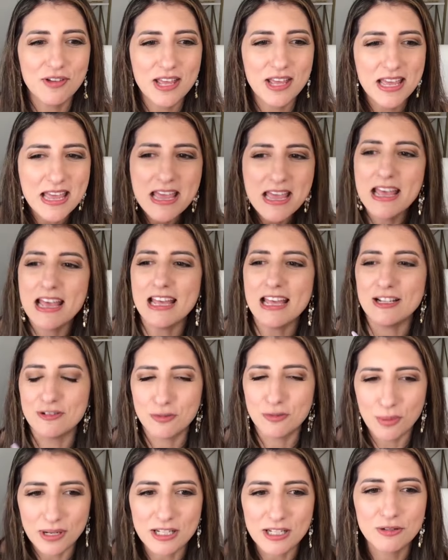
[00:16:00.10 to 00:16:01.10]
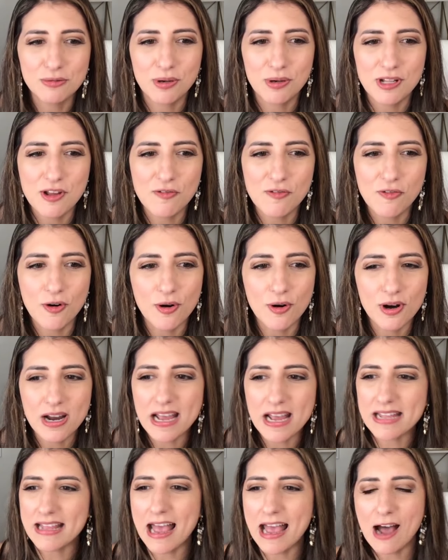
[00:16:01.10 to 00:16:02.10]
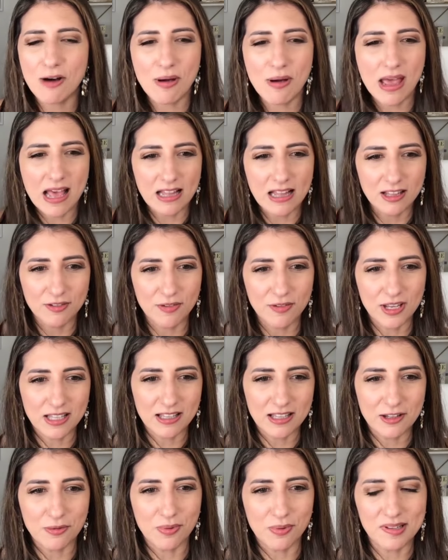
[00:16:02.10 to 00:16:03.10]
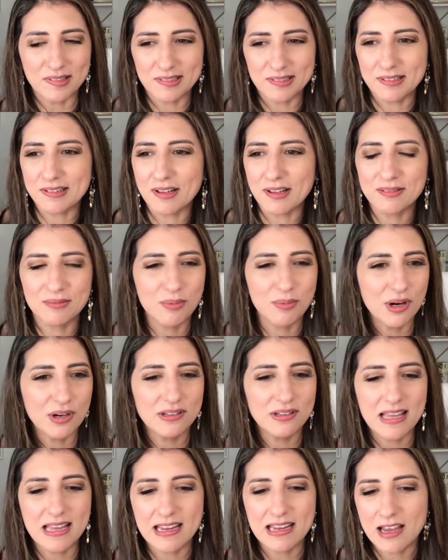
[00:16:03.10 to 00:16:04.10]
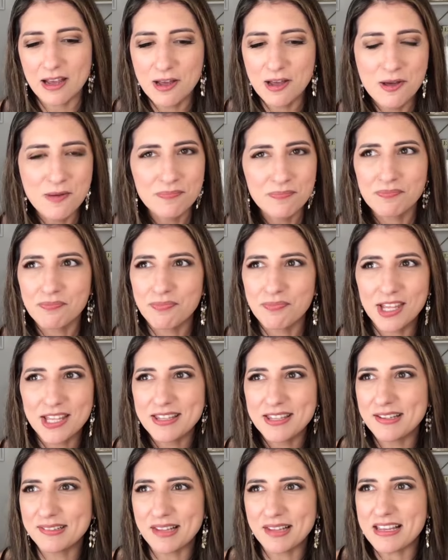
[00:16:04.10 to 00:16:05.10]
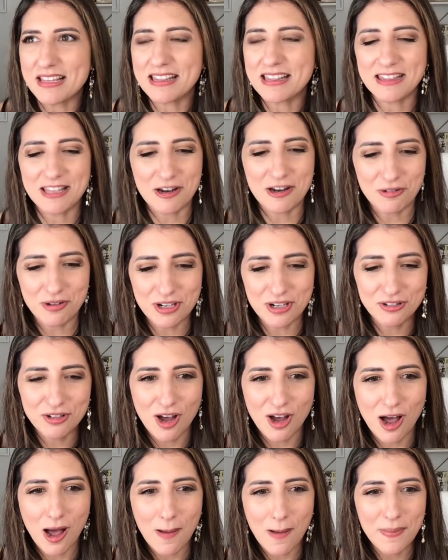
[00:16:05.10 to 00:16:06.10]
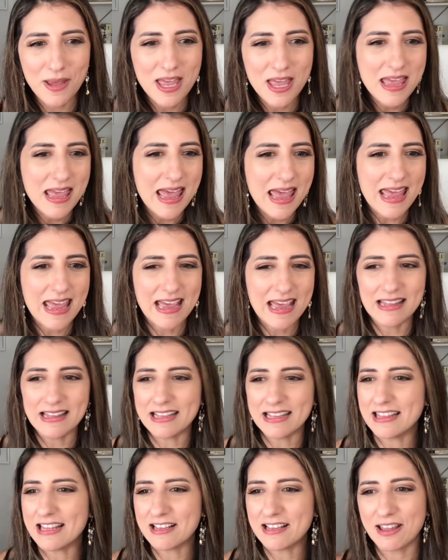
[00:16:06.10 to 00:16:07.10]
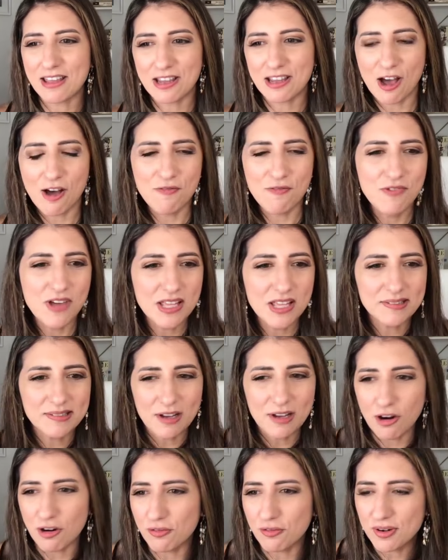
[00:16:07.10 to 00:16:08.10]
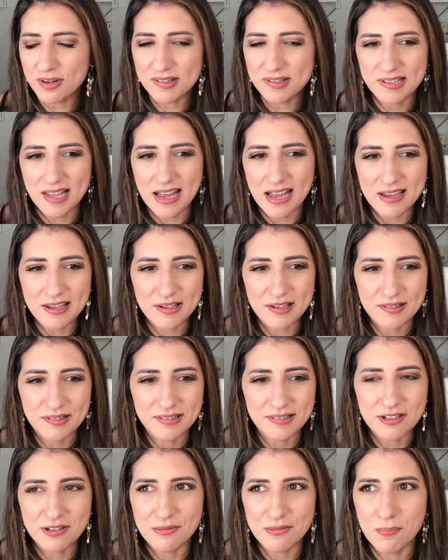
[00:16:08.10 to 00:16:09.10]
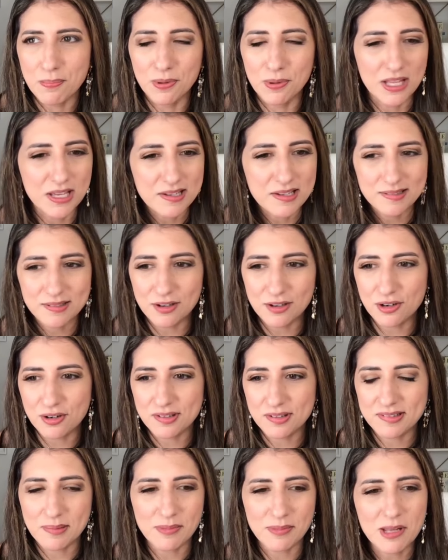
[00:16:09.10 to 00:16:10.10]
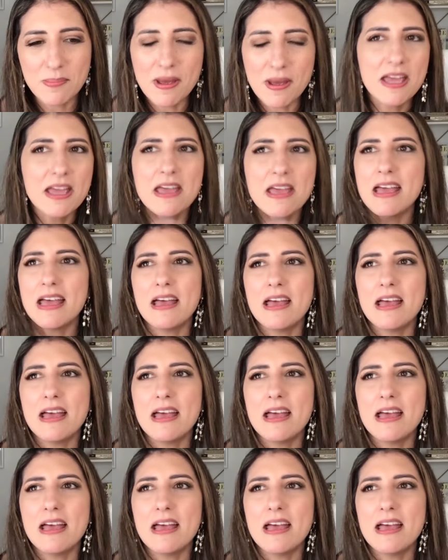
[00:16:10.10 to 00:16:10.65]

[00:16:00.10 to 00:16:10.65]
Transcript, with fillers: of it in 2024 and how elevated it was. Because I was wearing like this like theory top and I think like a Vince oversized blazer or something, but